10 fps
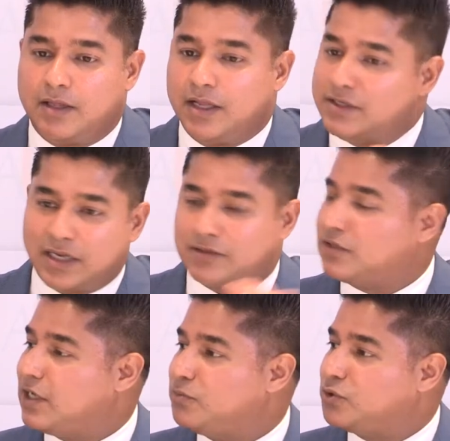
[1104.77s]
It is not the
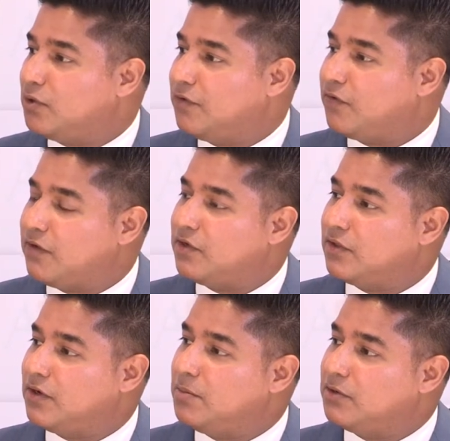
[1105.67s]
same story for every
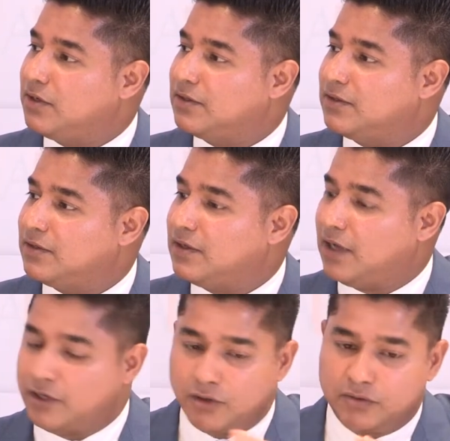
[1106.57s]
other immigrant.
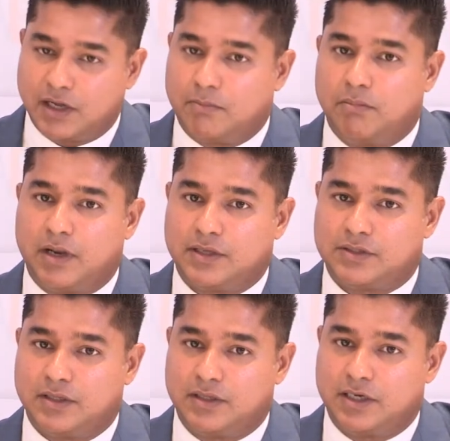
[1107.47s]
I know that I'm
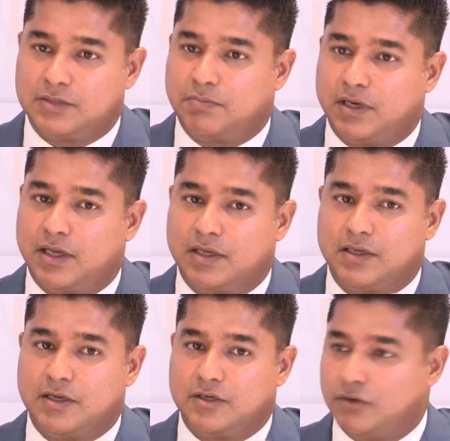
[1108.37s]
blessed, and it's been a
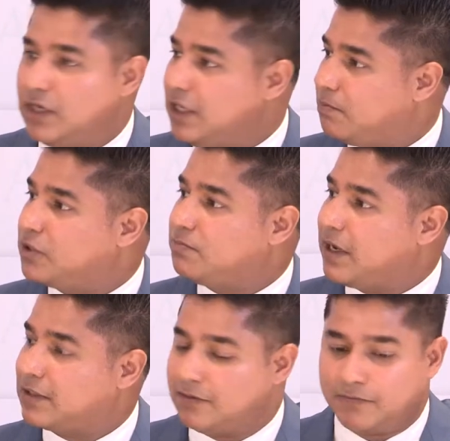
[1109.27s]
unique
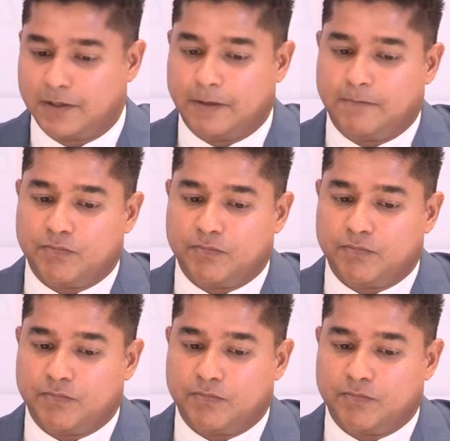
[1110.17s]
perspective.